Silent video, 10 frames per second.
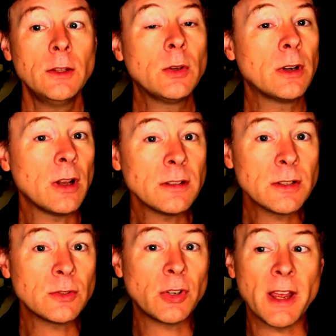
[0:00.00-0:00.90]
You can
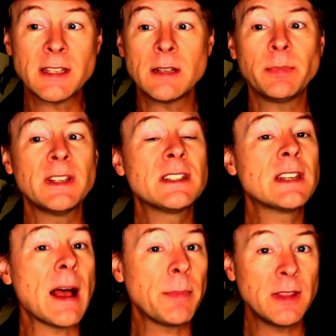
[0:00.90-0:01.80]
also try simply
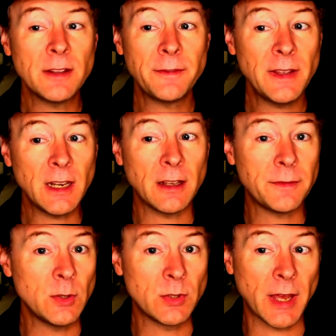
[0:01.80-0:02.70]
stopping the feeding a
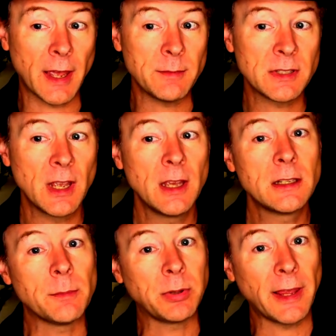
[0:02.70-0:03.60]
few times
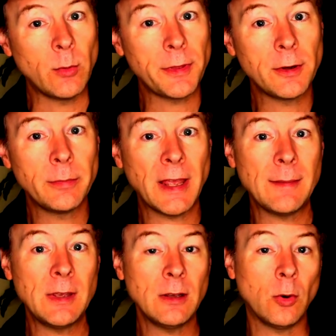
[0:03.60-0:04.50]
to play with your
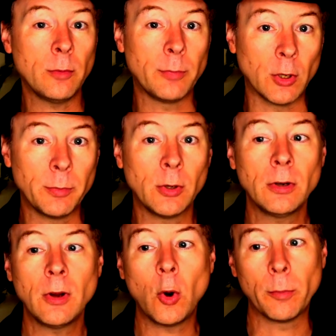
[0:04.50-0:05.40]
baby or burp her
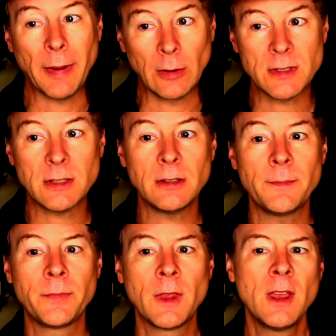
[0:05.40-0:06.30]
or bounce her.
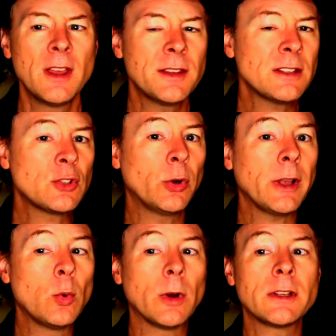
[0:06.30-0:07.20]
This
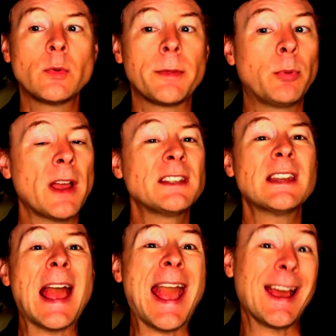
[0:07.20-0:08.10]
trick works with breast
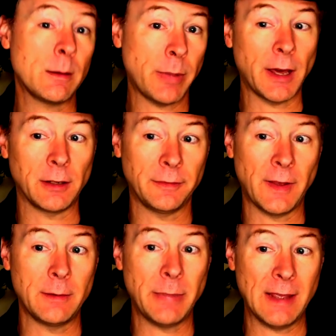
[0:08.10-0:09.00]
and
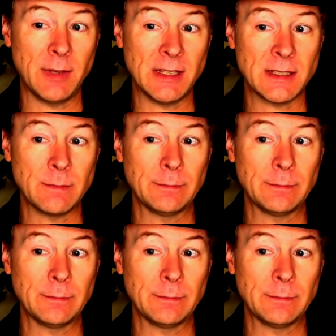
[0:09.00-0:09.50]
bottle-fed babies.